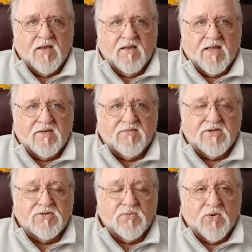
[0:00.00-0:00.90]
They even
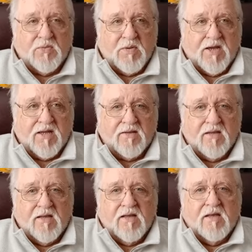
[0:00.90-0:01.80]
use word painting.
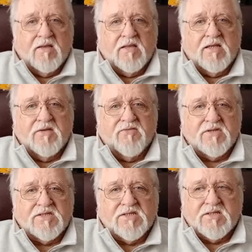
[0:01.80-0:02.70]
The
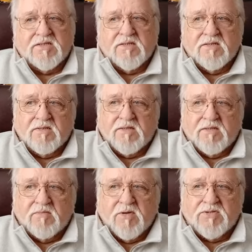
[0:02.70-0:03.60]
difference is
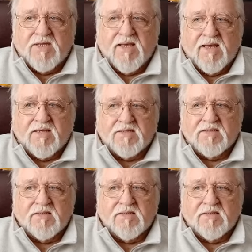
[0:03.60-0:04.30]
the motet